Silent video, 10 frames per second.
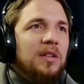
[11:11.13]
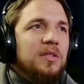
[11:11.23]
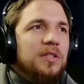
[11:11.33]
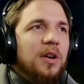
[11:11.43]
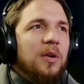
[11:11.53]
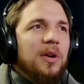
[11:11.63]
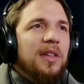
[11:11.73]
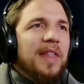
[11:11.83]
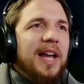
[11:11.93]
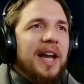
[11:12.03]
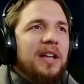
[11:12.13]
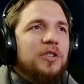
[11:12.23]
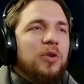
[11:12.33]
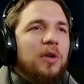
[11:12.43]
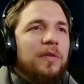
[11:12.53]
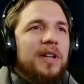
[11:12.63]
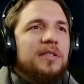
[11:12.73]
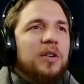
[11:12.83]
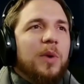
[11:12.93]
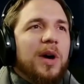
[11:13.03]
So that kind of drove
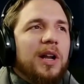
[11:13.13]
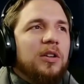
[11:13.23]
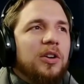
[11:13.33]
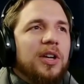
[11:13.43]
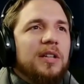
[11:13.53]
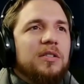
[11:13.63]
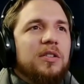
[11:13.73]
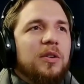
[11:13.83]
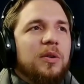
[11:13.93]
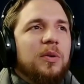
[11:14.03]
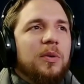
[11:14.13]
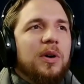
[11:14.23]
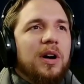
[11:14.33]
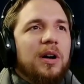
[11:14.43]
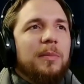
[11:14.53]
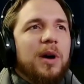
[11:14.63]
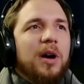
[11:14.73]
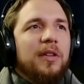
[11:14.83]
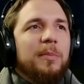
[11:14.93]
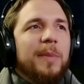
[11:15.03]
us to want to look into um,
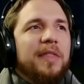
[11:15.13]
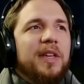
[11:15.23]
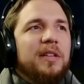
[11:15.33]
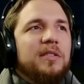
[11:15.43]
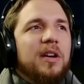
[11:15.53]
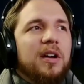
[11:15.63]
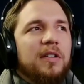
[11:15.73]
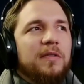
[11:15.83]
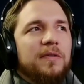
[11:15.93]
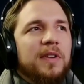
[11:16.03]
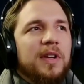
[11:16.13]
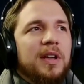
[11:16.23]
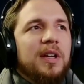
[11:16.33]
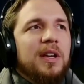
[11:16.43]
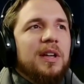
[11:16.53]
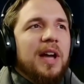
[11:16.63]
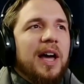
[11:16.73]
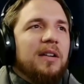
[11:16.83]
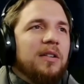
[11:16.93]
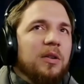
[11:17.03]
other methods of,
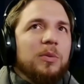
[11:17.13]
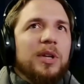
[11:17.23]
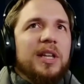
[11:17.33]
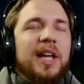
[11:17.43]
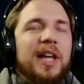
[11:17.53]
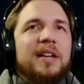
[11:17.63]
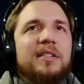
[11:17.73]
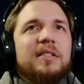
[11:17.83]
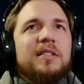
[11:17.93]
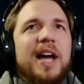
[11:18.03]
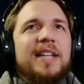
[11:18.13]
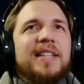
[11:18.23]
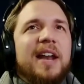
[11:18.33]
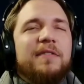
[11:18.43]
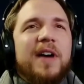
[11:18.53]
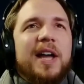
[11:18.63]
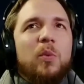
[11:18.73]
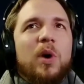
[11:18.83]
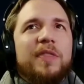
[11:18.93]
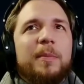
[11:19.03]
I don't know, really like
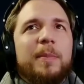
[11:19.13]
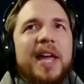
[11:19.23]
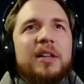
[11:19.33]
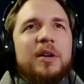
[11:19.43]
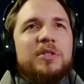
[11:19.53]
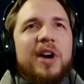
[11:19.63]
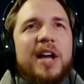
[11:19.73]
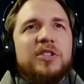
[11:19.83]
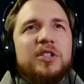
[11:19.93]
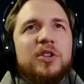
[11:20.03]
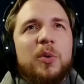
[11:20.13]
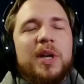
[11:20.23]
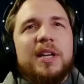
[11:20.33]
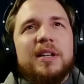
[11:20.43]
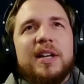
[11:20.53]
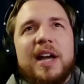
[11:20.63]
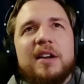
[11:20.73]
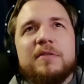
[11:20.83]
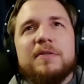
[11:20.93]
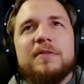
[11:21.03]
identifying what the payloads are actually doing and kind
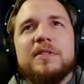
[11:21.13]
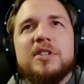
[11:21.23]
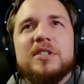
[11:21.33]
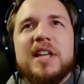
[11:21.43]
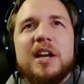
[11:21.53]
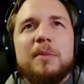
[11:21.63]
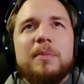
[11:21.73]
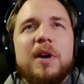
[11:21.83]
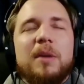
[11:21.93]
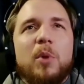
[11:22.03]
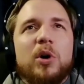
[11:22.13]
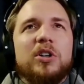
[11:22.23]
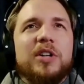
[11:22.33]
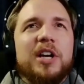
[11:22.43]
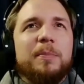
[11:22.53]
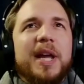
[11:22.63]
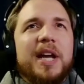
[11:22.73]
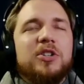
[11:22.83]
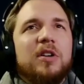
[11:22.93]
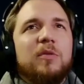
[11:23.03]
of just getting a, a more clear
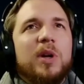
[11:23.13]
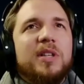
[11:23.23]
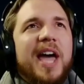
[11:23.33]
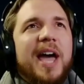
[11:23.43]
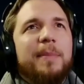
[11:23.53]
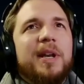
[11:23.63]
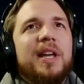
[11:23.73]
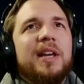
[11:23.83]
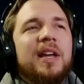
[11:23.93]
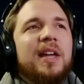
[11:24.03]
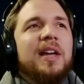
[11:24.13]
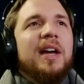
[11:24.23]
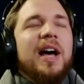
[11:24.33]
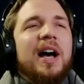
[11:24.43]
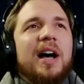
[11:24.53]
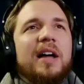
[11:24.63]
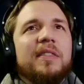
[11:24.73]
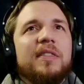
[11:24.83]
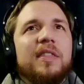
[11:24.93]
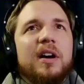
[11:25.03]
picture of what's happening
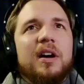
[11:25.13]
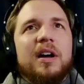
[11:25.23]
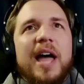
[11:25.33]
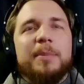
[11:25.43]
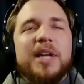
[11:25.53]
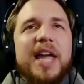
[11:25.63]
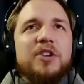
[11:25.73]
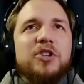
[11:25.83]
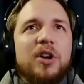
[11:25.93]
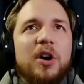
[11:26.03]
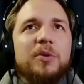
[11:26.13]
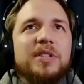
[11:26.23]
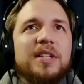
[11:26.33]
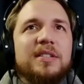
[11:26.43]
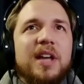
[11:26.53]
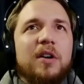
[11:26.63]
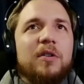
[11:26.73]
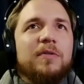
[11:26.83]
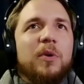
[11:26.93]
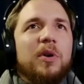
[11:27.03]
on the application host
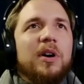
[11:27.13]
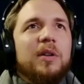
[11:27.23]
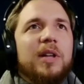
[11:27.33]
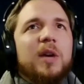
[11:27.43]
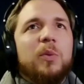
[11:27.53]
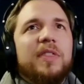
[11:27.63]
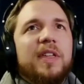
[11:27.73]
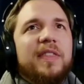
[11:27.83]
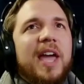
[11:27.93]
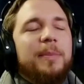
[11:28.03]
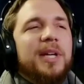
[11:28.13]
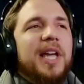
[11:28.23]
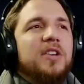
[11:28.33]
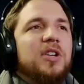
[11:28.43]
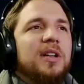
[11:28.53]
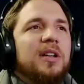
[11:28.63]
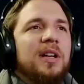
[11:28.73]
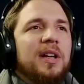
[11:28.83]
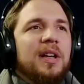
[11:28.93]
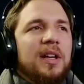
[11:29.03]
itself or like within the application
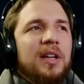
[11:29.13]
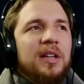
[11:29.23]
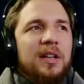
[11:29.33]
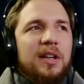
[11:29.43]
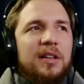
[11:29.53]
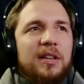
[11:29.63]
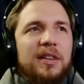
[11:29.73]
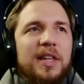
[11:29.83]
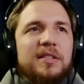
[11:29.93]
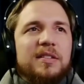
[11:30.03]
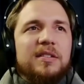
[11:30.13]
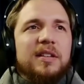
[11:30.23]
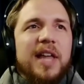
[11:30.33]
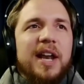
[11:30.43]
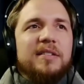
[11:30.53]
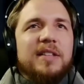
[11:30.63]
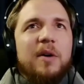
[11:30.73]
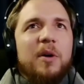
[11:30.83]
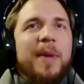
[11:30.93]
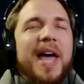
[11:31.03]
this led us
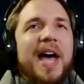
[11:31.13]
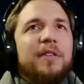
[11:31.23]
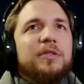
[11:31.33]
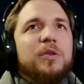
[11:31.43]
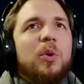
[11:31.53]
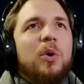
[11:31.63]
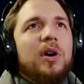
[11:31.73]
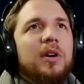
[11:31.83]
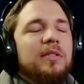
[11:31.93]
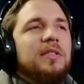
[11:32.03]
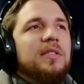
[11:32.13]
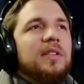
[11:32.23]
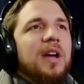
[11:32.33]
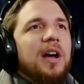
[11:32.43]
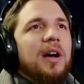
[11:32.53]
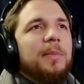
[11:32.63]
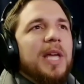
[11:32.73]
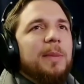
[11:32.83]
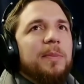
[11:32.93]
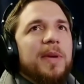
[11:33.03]
down a path towards um,
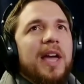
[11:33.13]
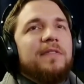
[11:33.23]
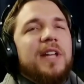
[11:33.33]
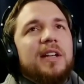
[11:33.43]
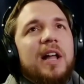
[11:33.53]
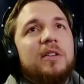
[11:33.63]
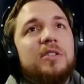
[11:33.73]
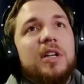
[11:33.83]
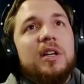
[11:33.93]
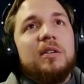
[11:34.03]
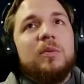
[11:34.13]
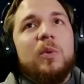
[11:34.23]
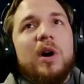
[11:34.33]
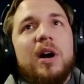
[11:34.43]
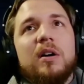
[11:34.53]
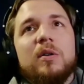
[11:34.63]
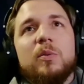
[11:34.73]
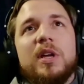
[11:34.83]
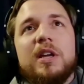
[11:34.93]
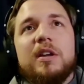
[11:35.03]
eBPF technology where
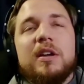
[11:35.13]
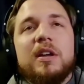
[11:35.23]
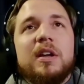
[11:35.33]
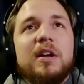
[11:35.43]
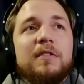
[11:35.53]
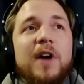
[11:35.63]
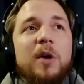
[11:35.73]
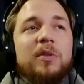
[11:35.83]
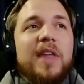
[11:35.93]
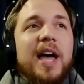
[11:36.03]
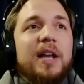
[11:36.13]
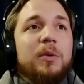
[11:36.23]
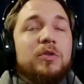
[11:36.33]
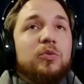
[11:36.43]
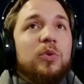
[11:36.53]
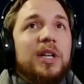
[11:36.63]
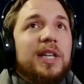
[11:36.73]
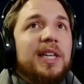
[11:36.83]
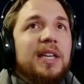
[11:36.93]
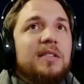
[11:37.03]
we found that it was
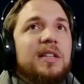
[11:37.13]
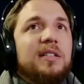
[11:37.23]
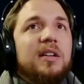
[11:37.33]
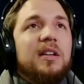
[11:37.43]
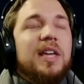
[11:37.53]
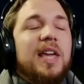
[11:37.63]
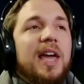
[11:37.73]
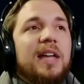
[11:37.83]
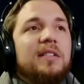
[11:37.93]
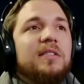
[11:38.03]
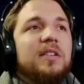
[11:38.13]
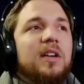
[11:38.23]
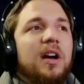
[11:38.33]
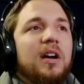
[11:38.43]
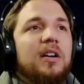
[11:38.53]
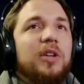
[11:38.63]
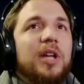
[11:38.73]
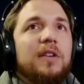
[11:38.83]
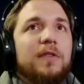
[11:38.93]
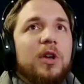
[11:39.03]
really easy to get a
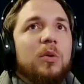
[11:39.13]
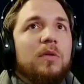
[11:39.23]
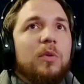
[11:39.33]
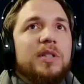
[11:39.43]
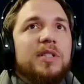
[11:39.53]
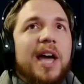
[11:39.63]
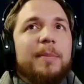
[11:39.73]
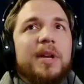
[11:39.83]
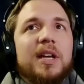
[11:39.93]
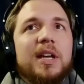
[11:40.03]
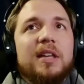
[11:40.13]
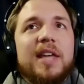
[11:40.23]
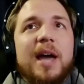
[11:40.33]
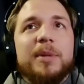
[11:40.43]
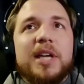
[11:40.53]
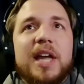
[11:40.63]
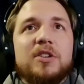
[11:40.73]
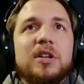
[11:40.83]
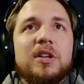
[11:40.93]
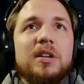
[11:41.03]
clear view of what's happening in the
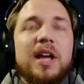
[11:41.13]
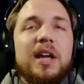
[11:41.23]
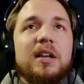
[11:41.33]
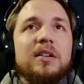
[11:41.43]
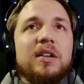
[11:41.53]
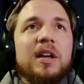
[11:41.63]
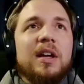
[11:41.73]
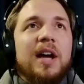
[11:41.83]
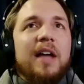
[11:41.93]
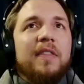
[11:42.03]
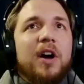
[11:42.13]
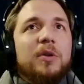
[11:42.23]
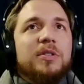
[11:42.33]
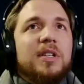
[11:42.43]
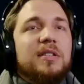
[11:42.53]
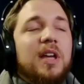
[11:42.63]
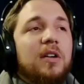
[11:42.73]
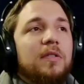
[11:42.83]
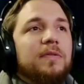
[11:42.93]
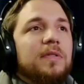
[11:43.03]
application and on the host
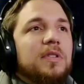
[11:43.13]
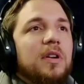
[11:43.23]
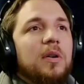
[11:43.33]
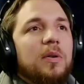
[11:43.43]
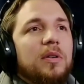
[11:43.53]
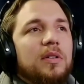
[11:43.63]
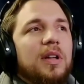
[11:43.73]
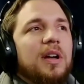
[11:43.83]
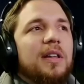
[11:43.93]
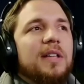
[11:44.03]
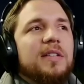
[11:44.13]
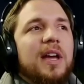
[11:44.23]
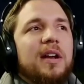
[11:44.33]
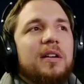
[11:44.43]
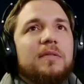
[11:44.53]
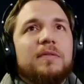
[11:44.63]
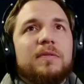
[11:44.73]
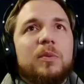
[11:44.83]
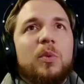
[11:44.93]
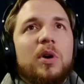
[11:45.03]
itself. So uh, that's kind of
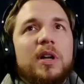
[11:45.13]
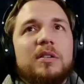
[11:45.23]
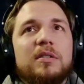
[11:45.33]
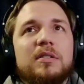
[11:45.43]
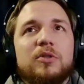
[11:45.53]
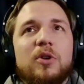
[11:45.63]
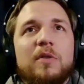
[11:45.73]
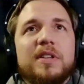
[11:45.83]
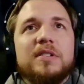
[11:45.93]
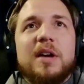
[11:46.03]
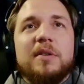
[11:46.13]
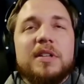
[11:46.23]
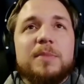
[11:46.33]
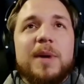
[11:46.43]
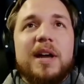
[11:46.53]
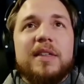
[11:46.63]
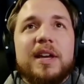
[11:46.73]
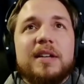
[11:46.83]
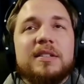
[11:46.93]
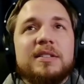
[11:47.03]
what drove us down this path, I
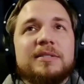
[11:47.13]
guess.